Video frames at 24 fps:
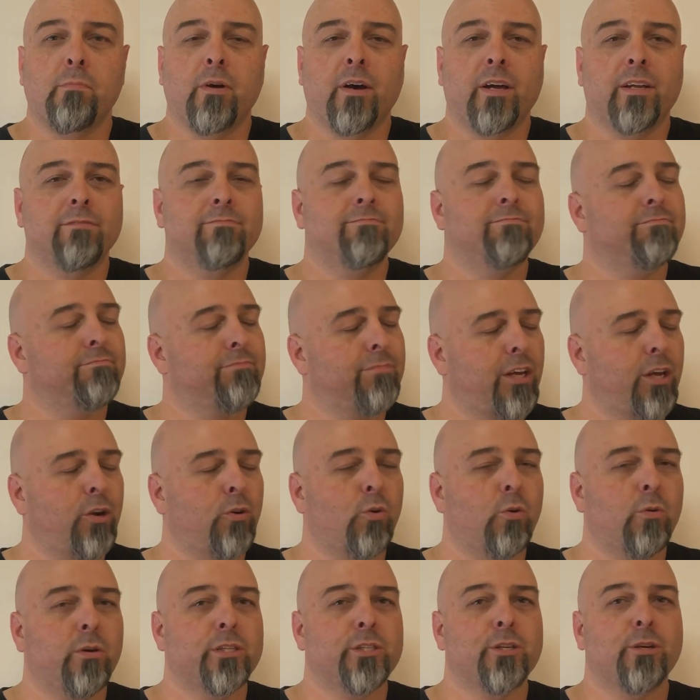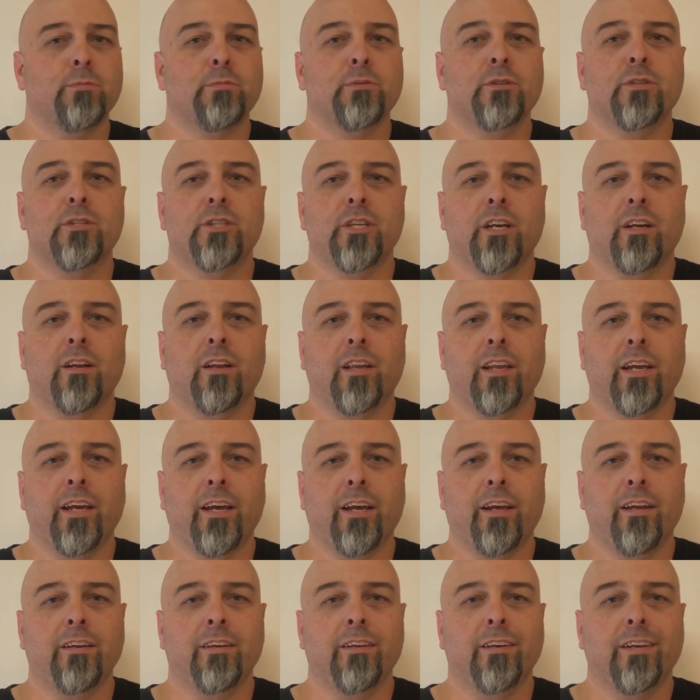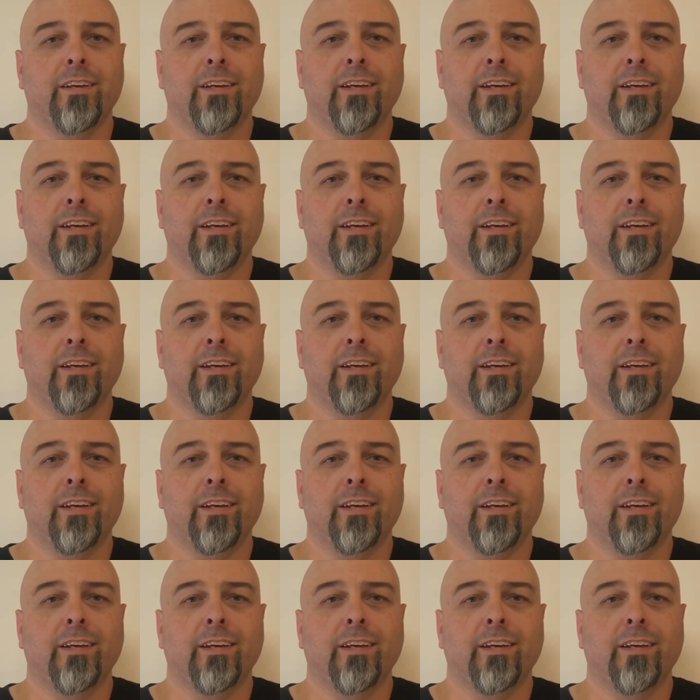button. That always helps the channel out.